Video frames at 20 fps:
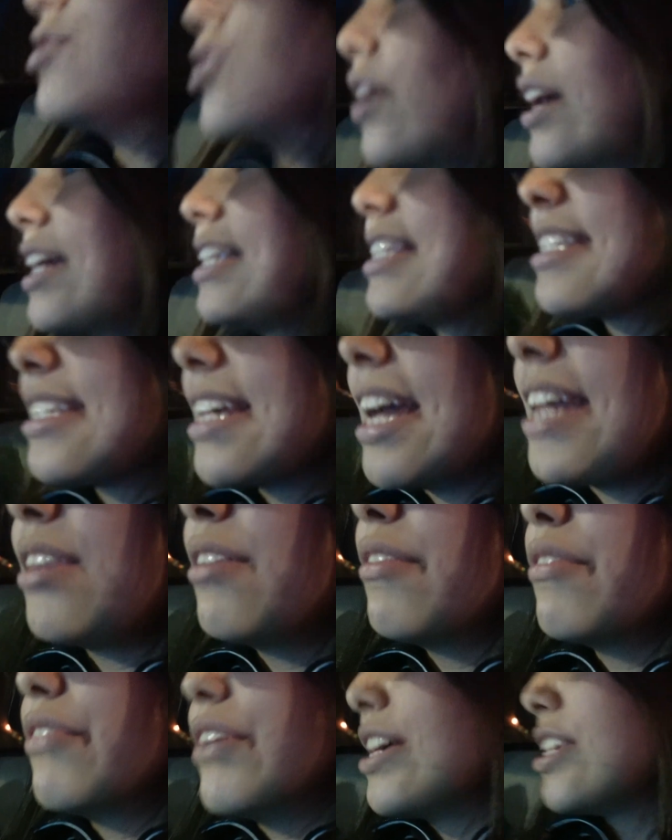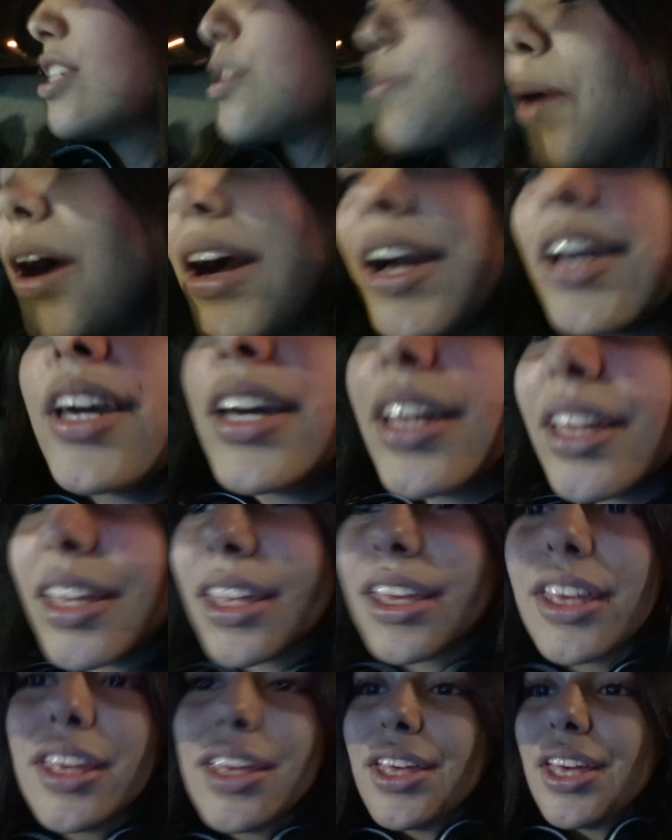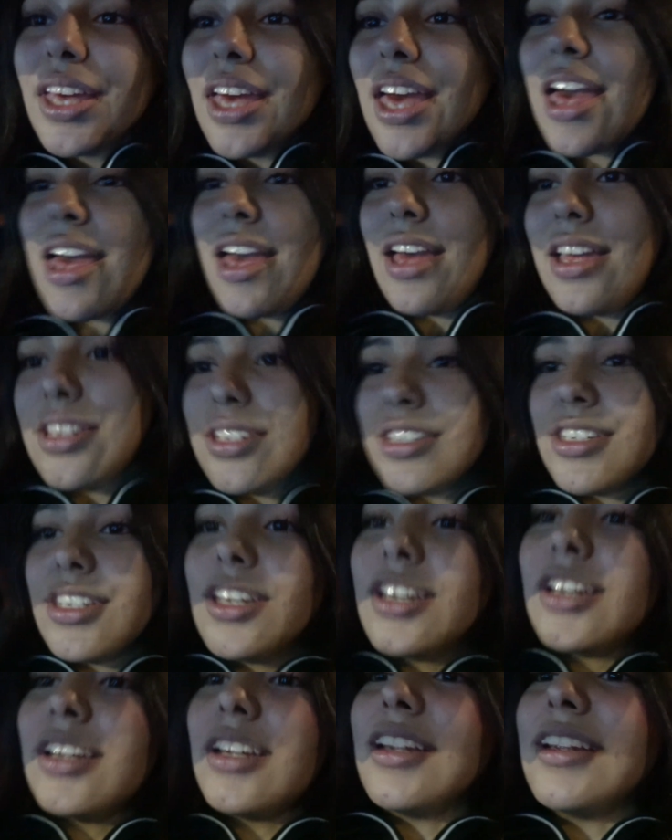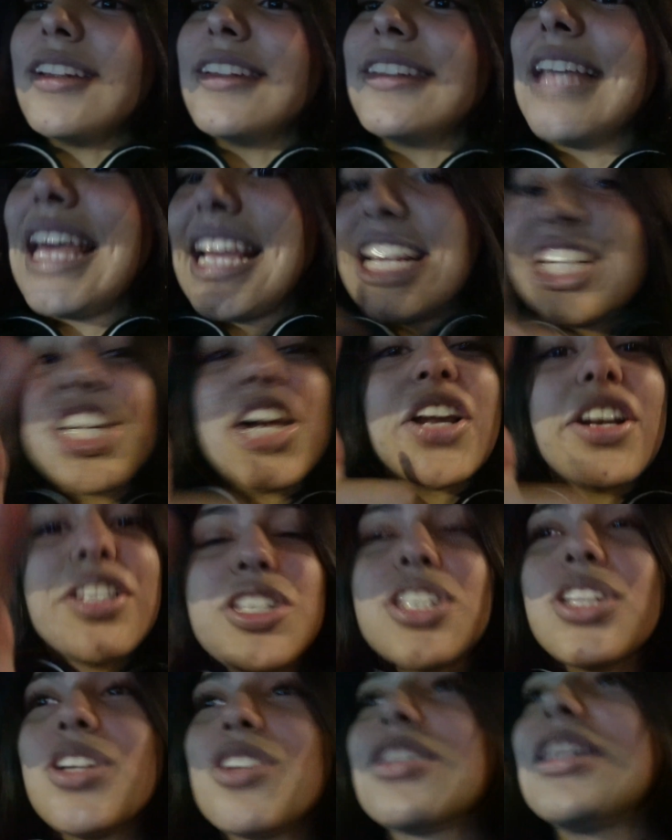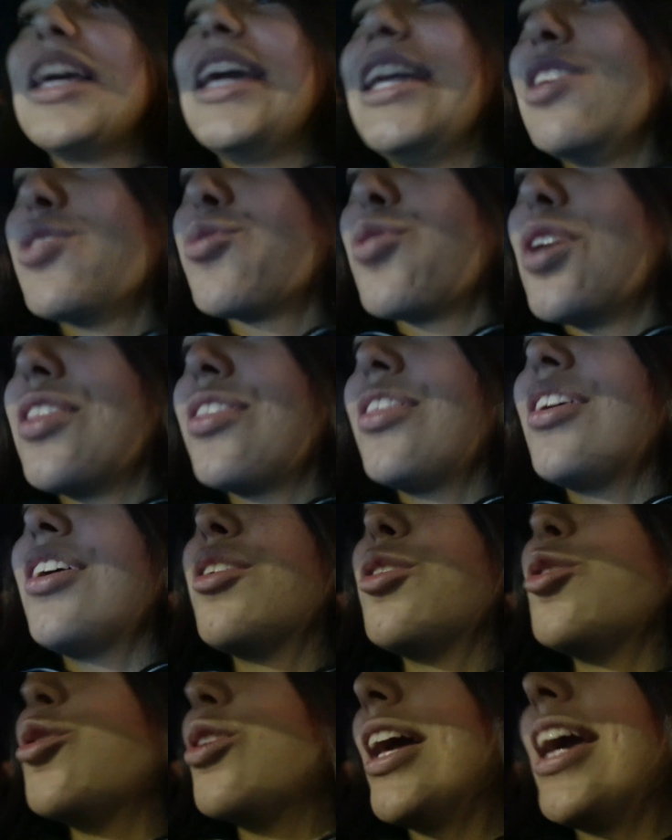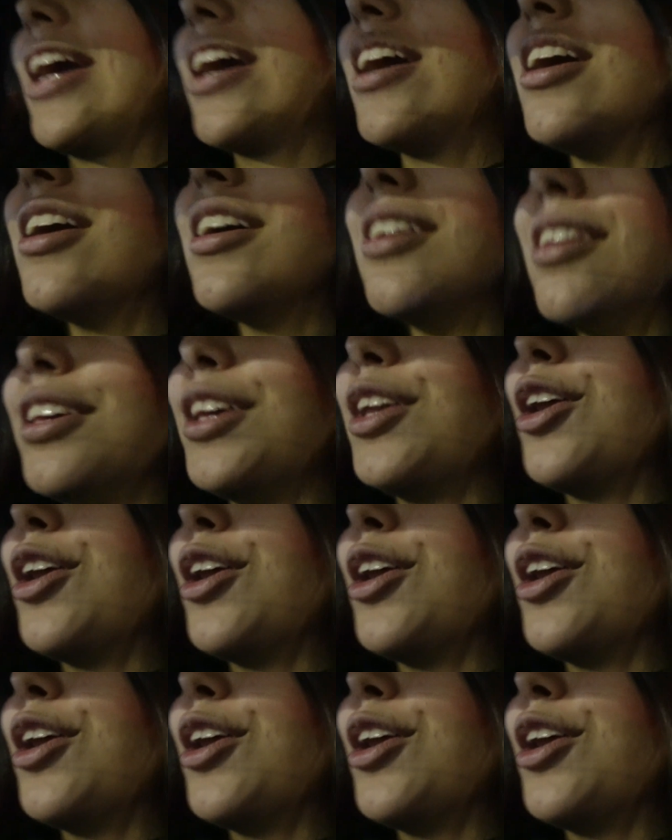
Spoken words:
are inside the vest pocket. And, like, shout out to those ladies right there who, like, you